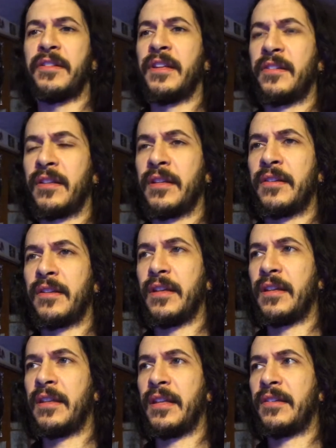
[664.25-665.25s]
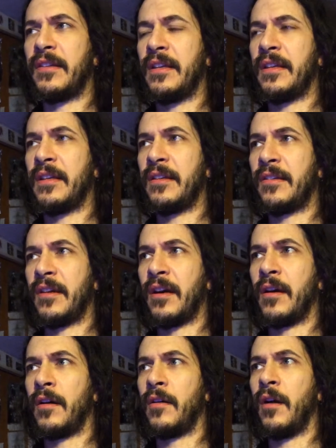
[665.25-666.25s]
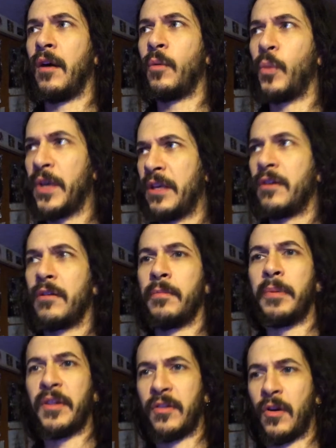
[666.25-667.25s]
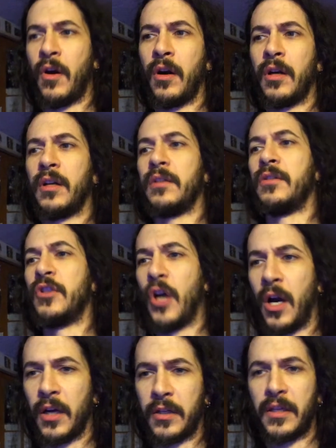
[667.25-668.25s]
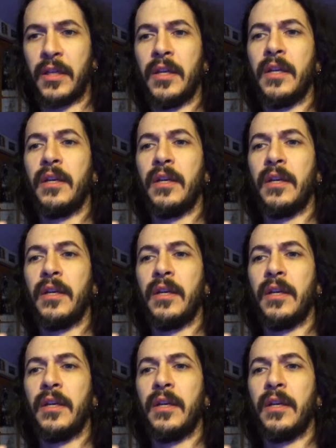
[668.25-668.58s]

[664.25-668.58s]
This is a weird, bizarre, dark,